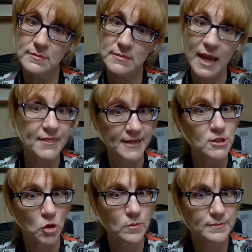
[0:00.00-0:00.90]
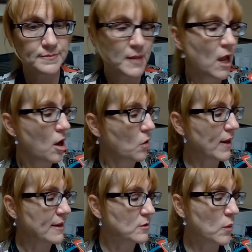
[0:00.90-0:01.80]
I think so.
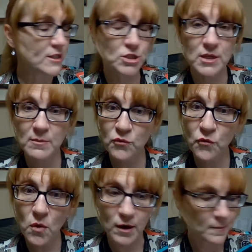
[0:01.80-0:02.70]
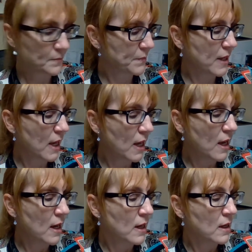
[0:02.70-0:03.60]
Okay, question number 4.
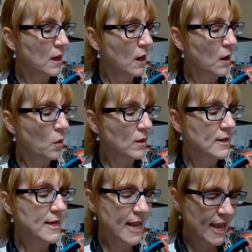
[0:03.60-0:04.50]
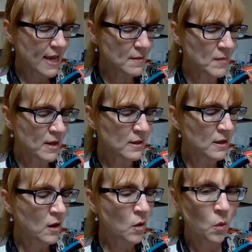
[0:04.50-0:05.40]
Name
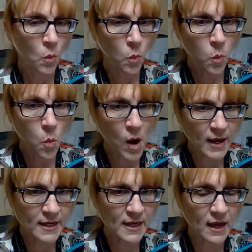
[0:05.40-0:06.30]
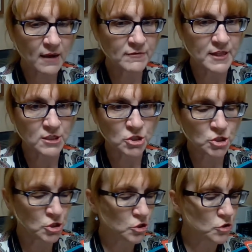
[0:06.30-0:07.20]
one of the
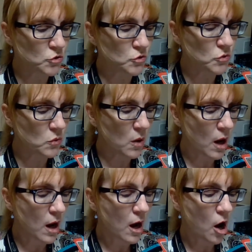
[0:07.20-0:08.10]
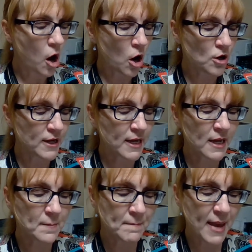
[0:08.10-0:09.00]
2
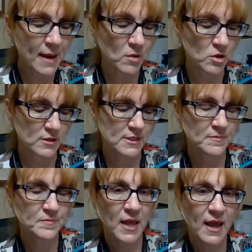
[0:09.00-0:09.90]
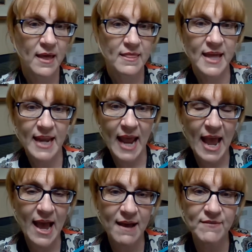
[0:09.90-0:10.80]
Arctic mammals that
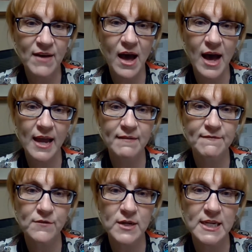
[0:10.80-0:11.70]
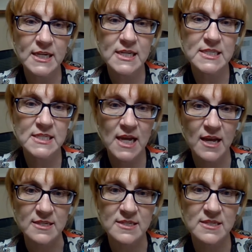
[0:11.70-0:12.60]
have ivory
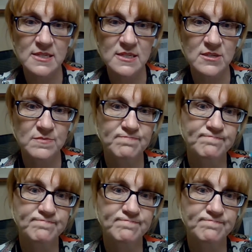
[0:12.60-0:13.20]
tusks